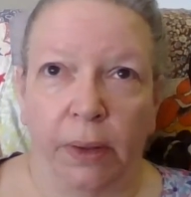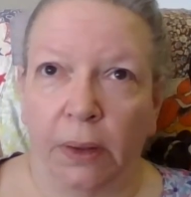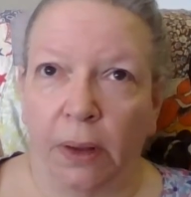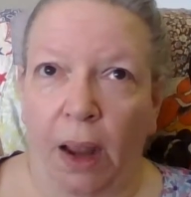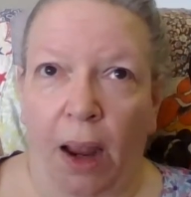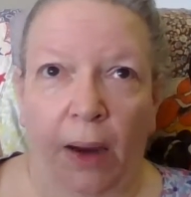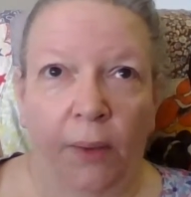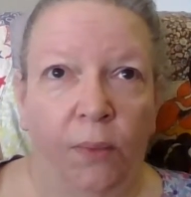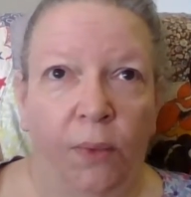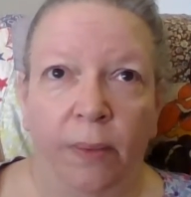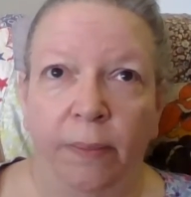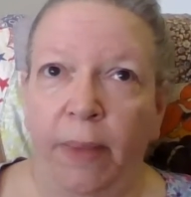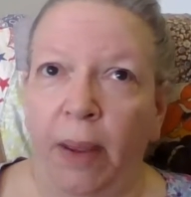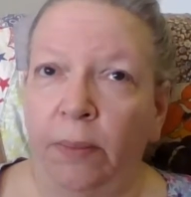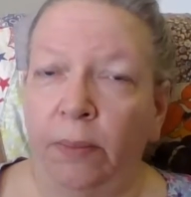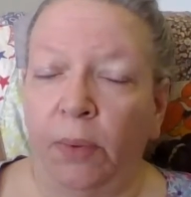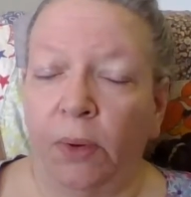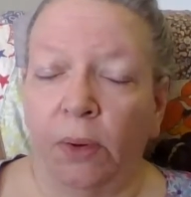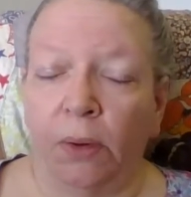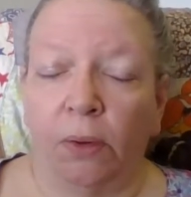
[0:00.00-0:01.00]
I
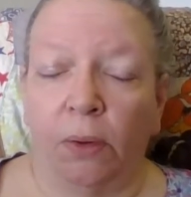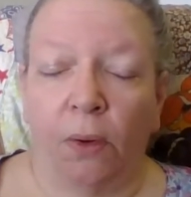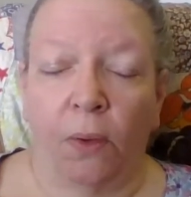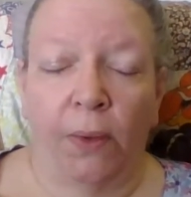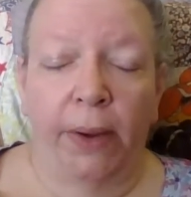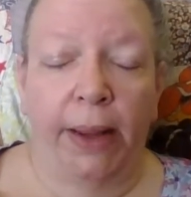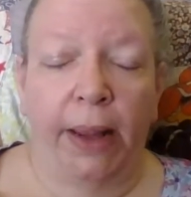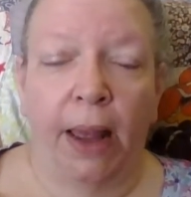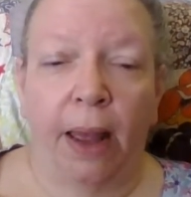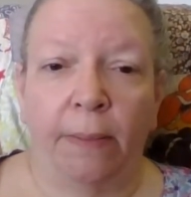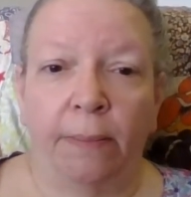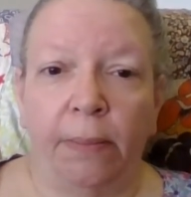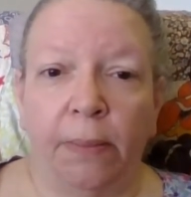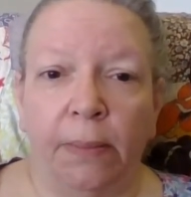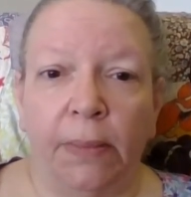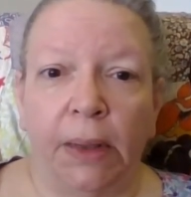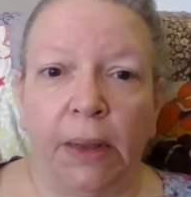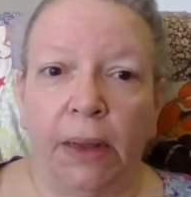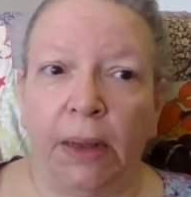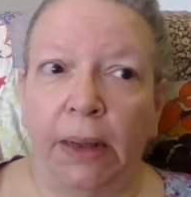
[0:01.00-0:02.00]
remember growing up
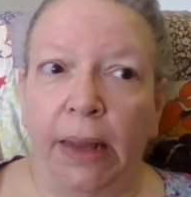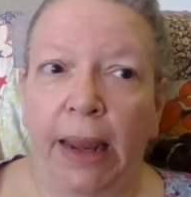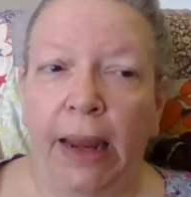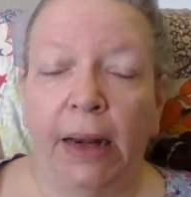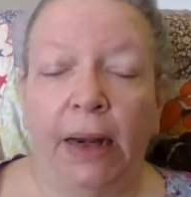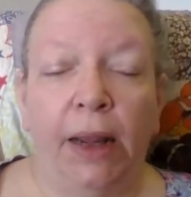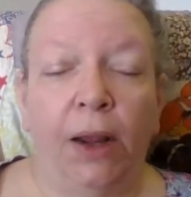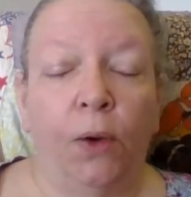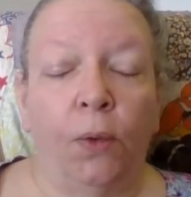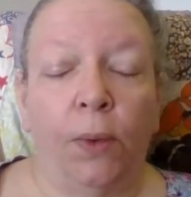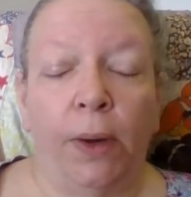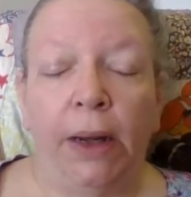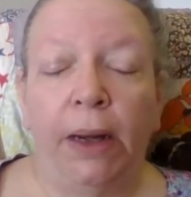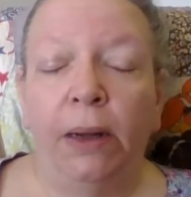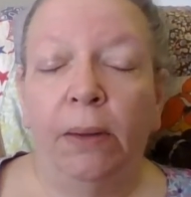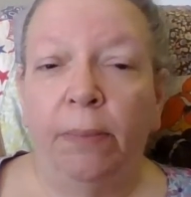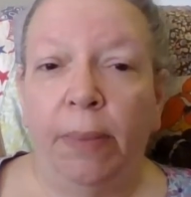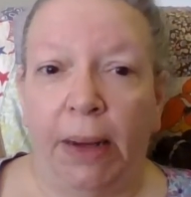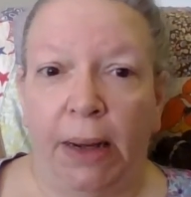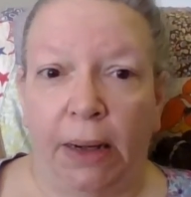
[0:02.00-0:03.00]
canning
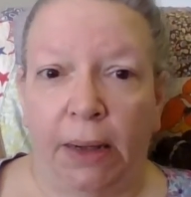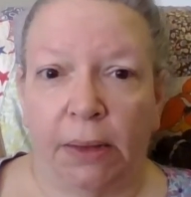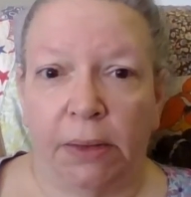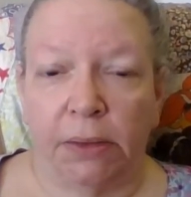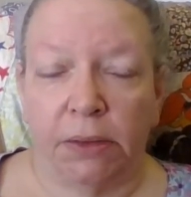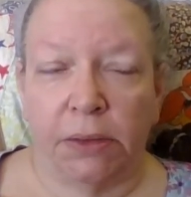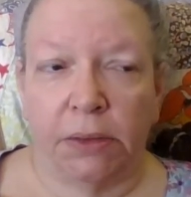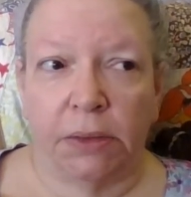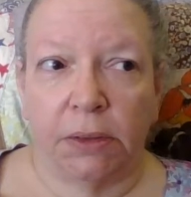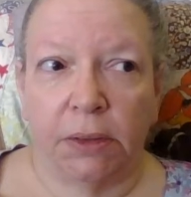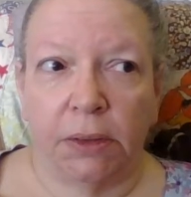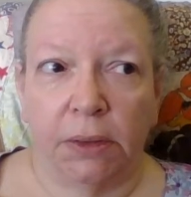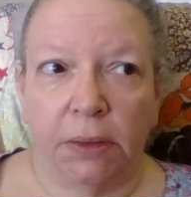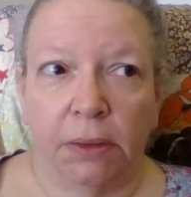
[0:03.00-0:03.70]
green beans.